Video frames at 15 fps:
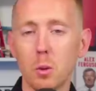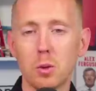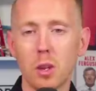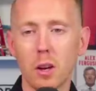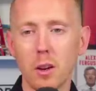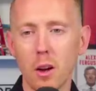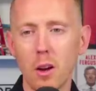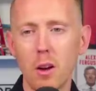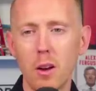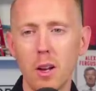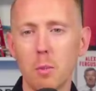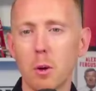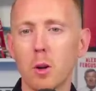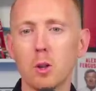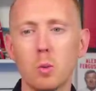deals done
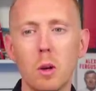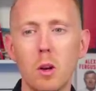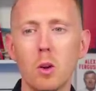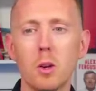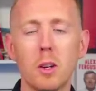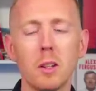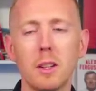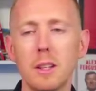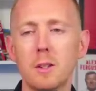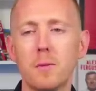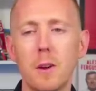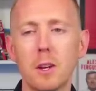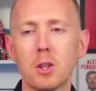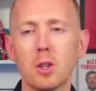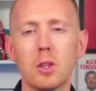early because we look at these
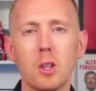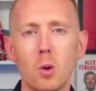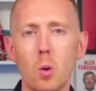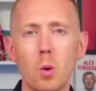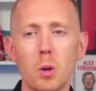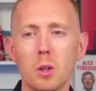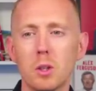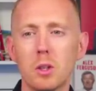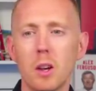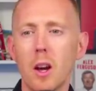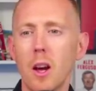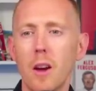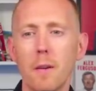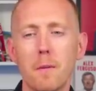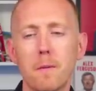fixtures in August.
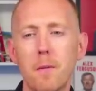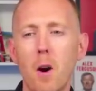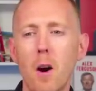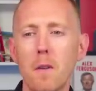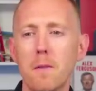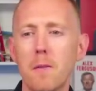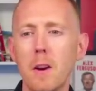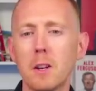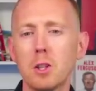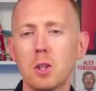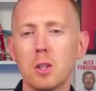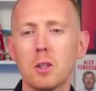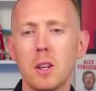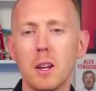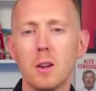Five
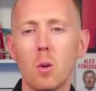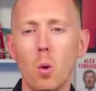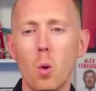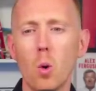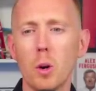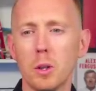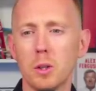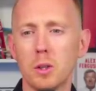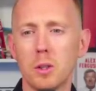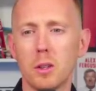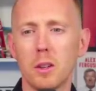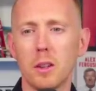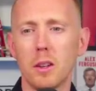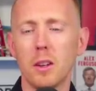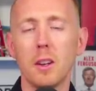fixtures in
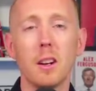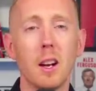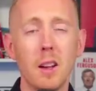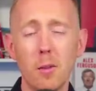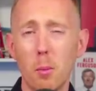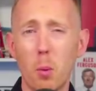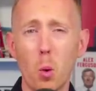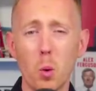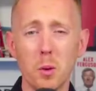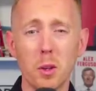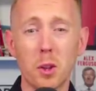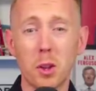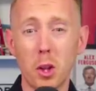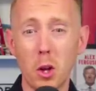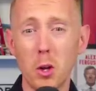August. Liverpool
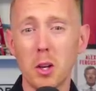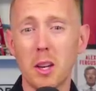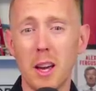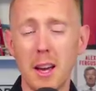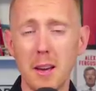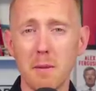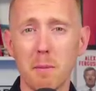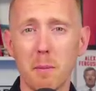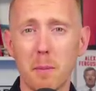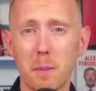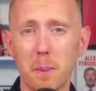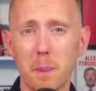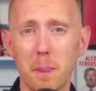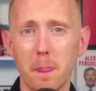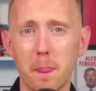in the third game.
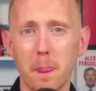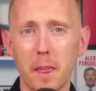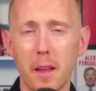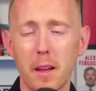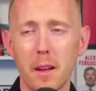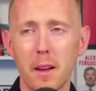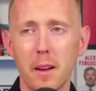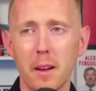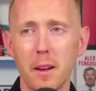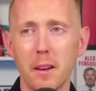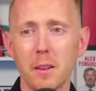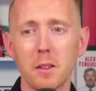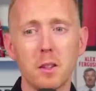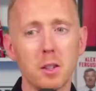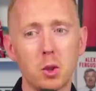
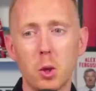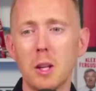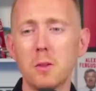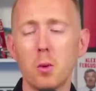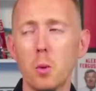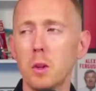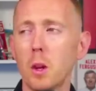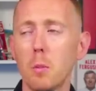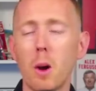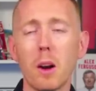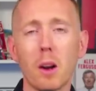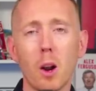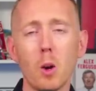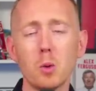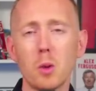The transfer window
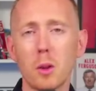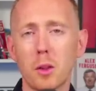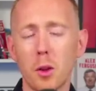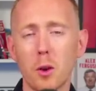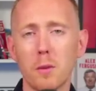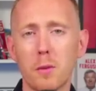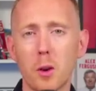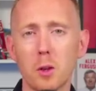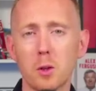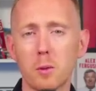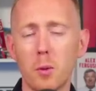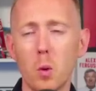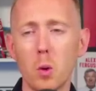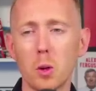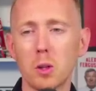might close on the 31st
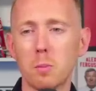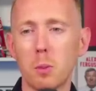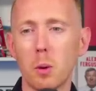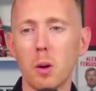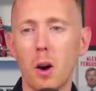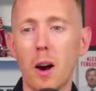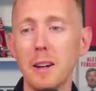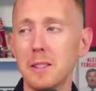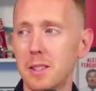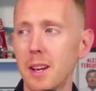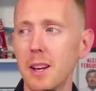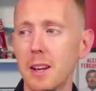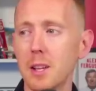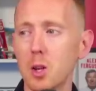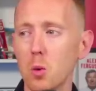of August, but
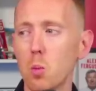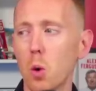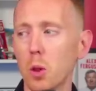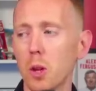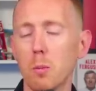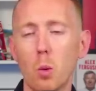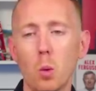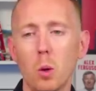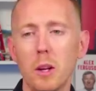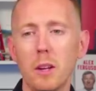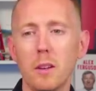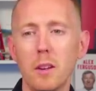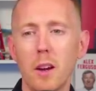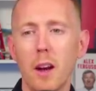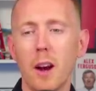ideally you want them all
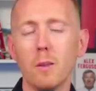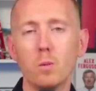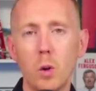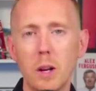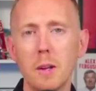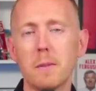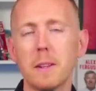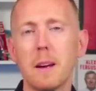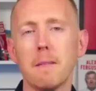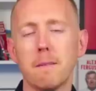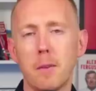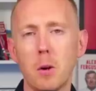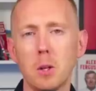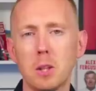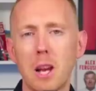in and ready for that
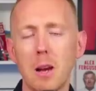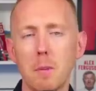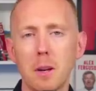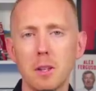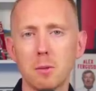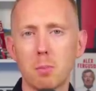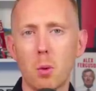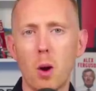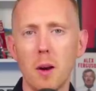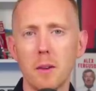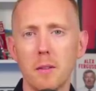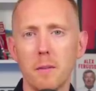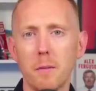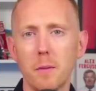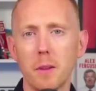first game against
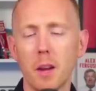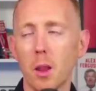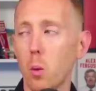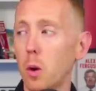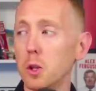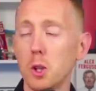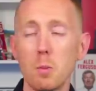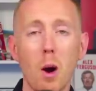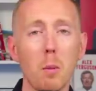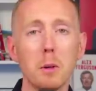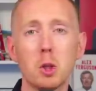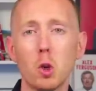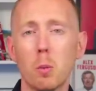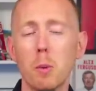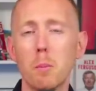Brighton. Otherwise, you might
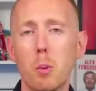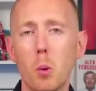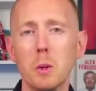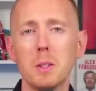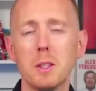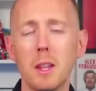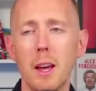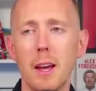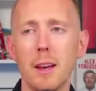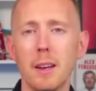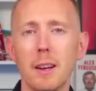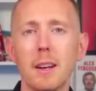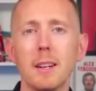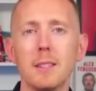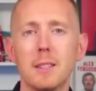be dropping points
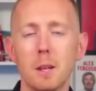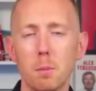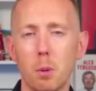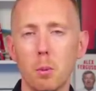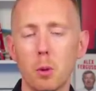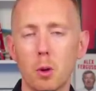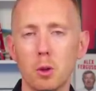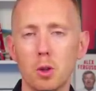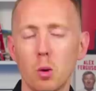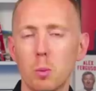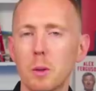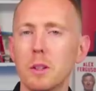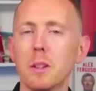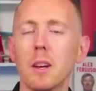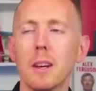there simply because
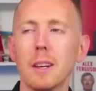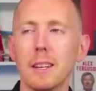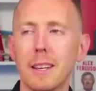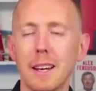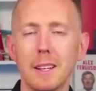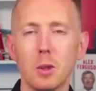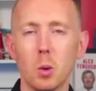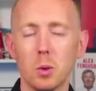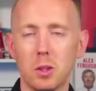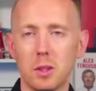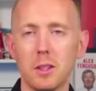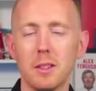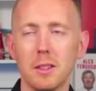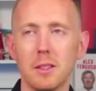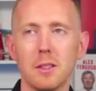you've been getting your
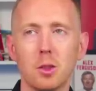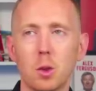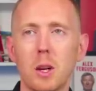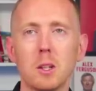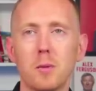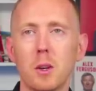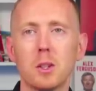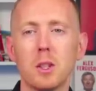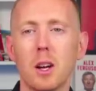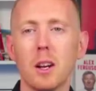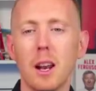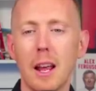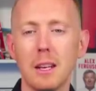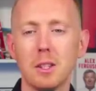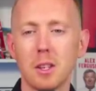transfers
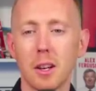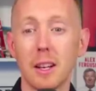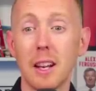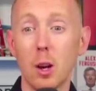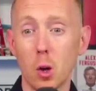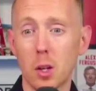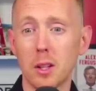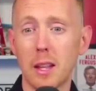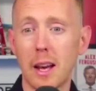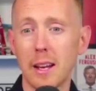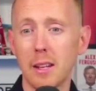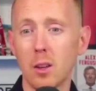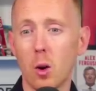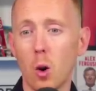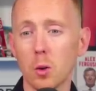done later. And then look at
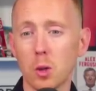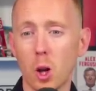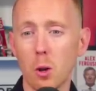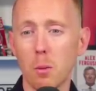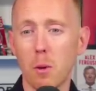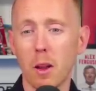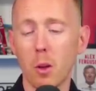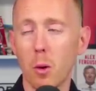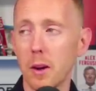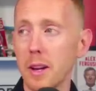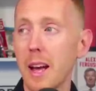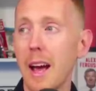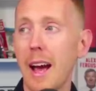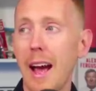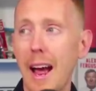that in October, by the way.